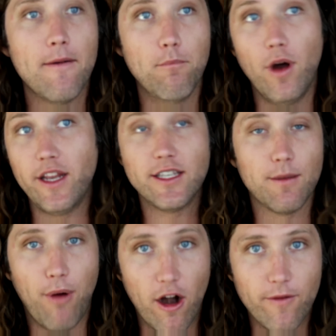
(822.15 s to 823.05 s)
money is
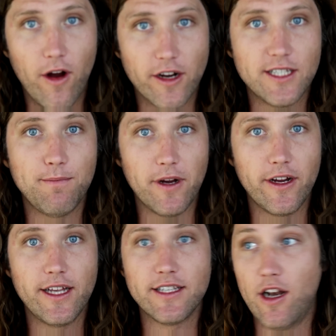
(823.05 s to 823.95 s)
a part of our
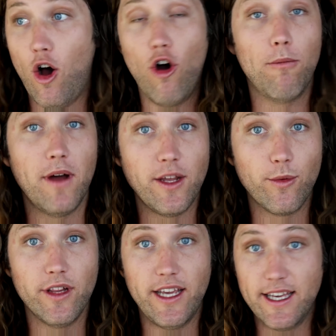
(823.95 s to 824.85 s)
experience, and all money
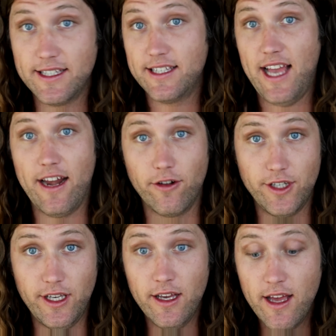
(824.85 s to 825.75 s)
really is is
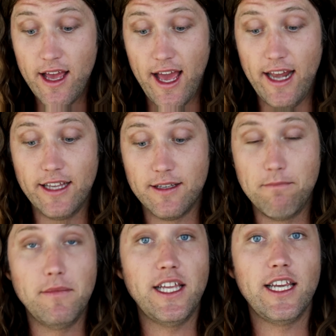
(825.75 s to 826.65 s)
energy, and it's a
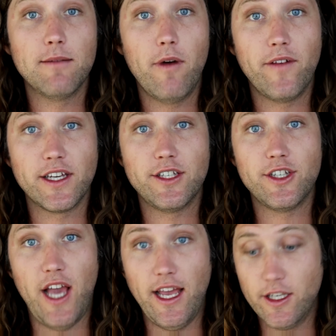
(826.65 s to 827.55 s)
medium of
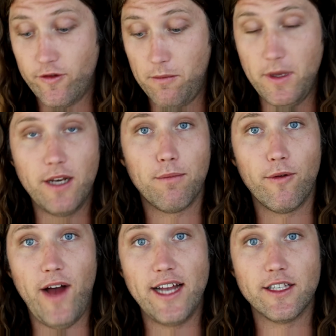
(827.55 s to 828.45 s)
exchange for me to
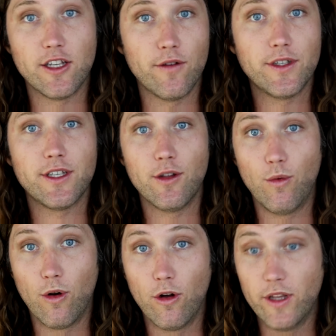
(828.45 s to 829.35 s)
provide service to the
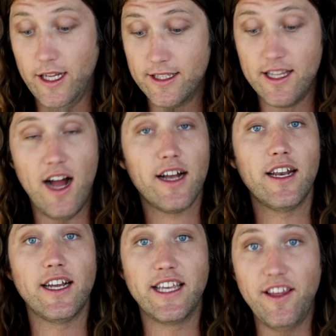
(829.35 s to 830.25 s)
world. It's not
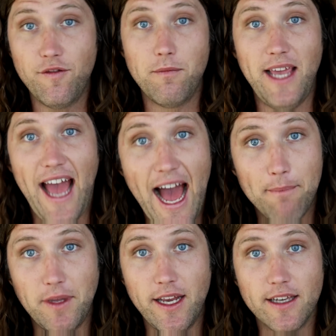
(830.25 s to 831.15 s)
going to give me
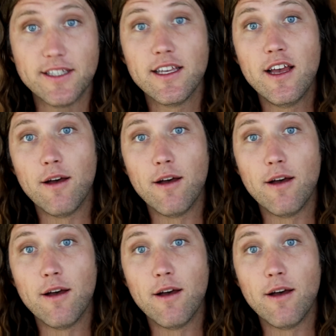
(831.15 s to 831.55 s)
happiness,